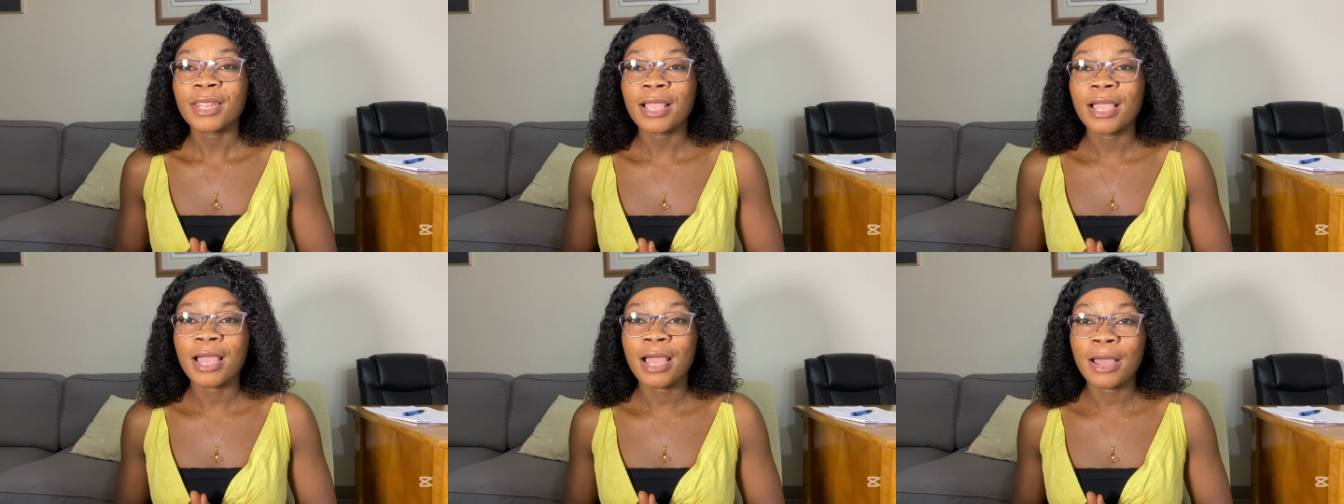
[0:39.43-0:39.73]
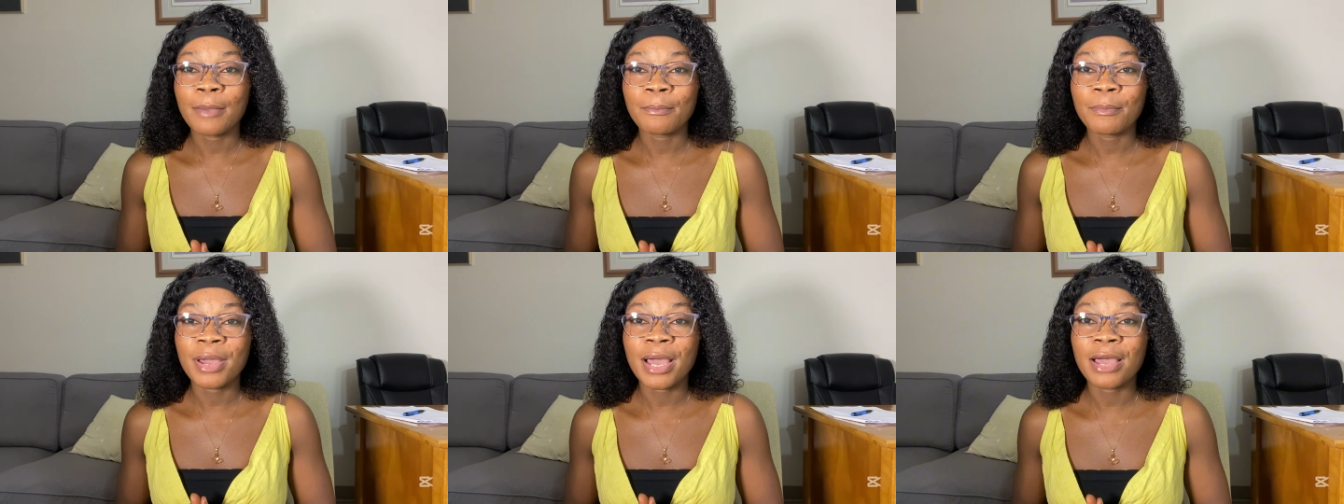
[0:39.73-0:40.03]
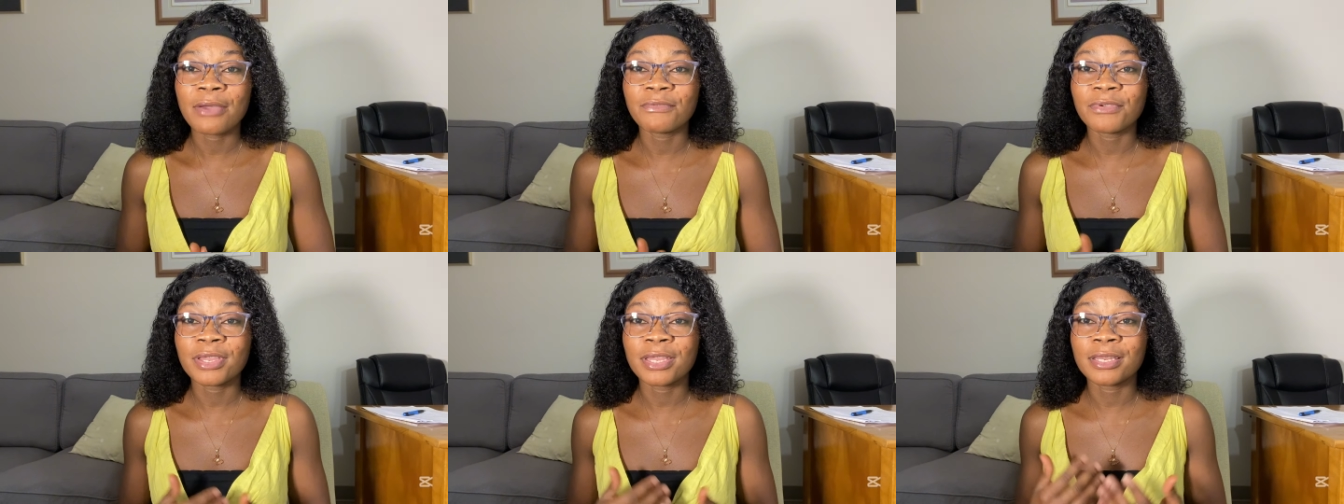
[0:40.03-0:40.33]
I'm
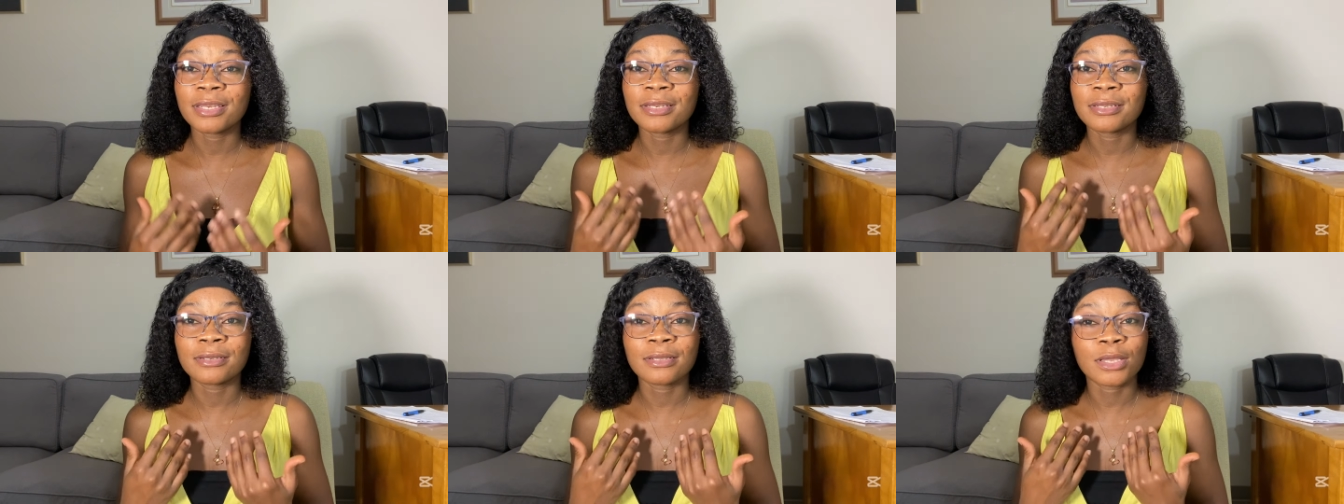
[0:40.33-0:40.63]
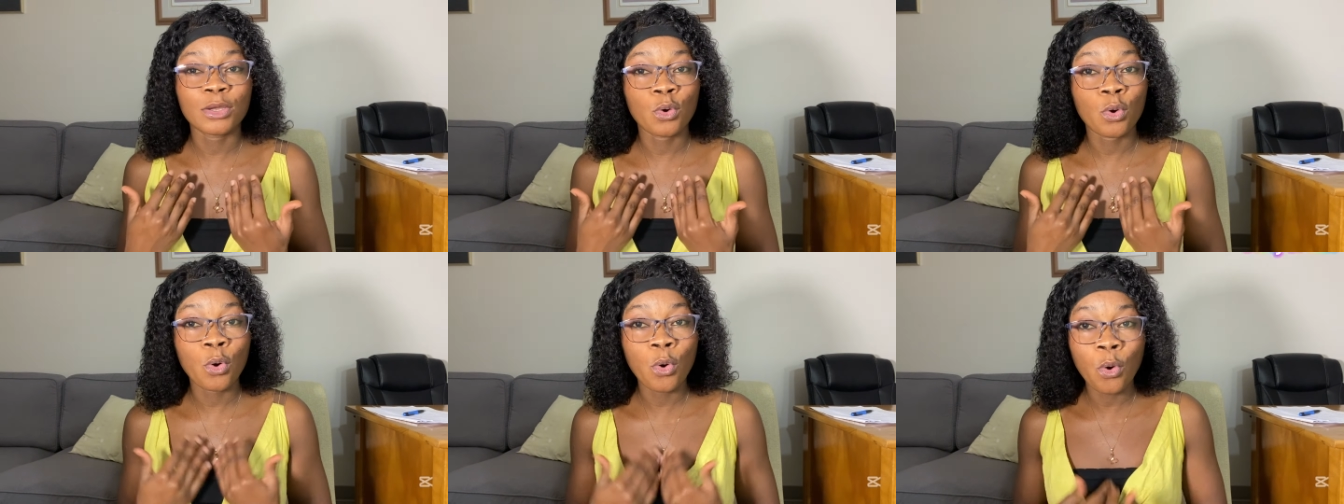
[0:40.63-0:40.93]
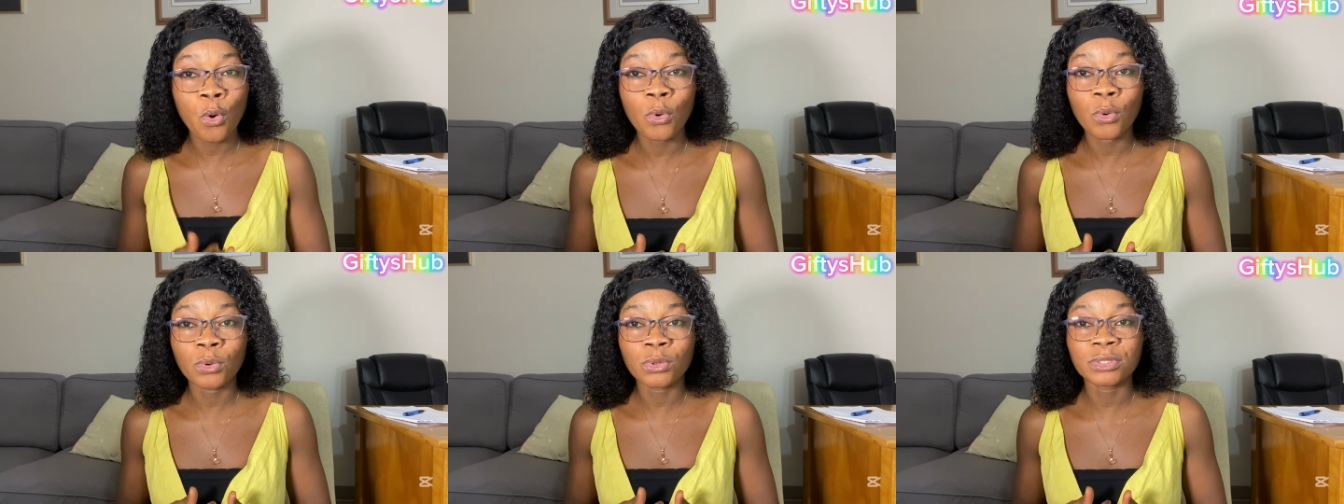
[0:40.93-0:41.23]
having
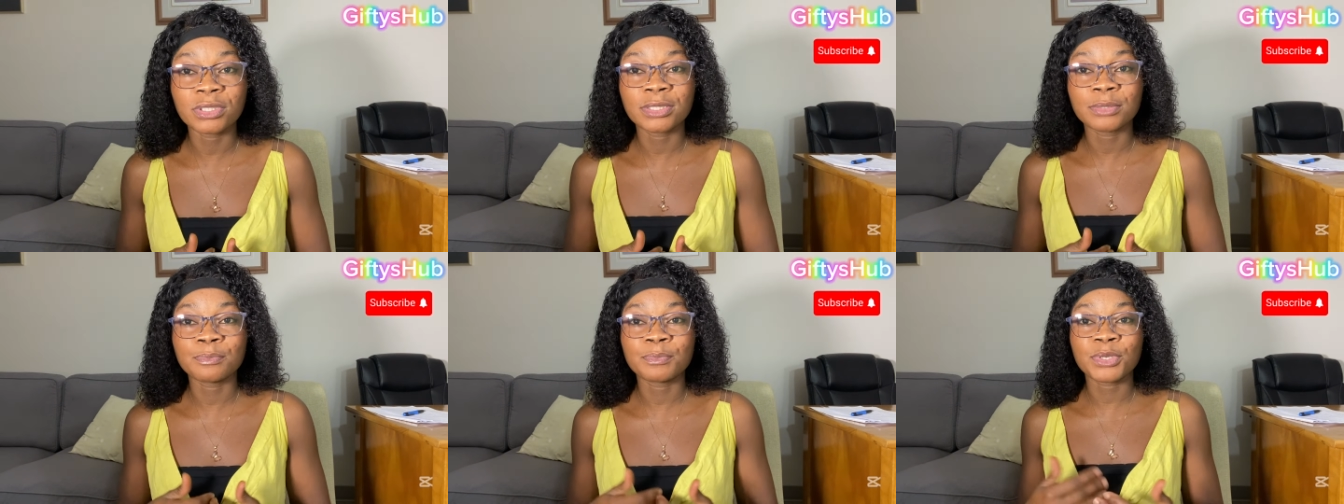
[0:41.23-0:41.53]
cold